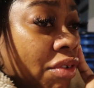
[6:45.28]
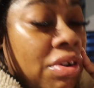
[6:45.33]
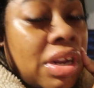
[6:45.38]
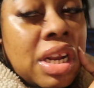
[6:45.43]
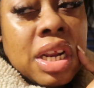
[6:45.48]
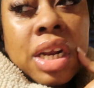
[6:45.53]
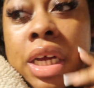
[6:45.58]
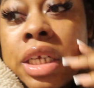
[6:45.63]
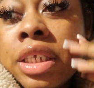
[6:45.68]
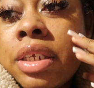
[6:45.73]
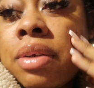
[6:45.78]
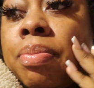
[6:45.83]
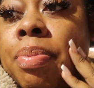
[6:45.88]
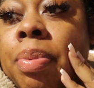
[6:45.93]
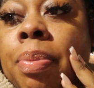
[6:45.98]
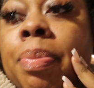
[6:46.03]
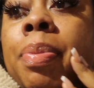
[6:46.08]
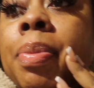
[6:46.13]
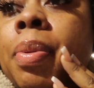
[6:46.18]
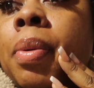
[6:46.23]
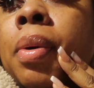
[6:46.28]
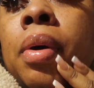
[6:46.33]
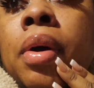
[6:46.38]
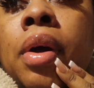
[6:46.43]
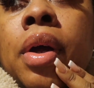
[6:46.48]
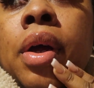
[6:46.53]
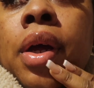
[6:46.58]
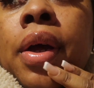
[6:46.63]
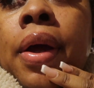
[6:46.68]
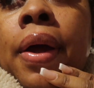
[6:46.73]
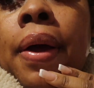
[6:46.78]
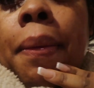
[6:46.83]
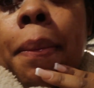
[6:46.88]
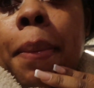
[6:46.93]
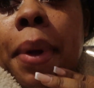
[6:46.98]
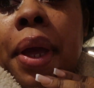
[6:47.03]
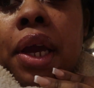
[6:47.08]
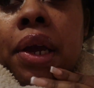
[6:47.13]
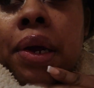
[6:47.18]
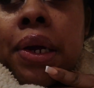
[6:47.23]
a really nice
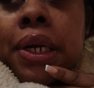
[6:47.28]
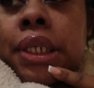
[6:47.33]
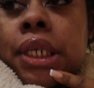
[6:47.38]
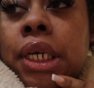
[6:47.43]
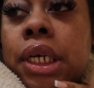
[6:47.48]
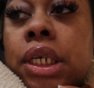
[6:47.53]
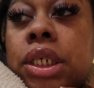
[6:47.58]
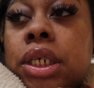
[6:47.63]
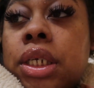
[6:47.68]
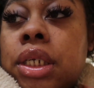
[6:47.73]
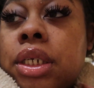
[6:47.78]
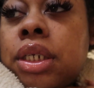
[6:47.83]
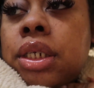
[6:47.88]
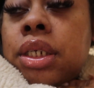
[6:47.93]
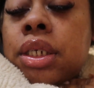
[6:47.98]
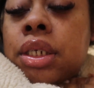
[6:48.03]
bakery section.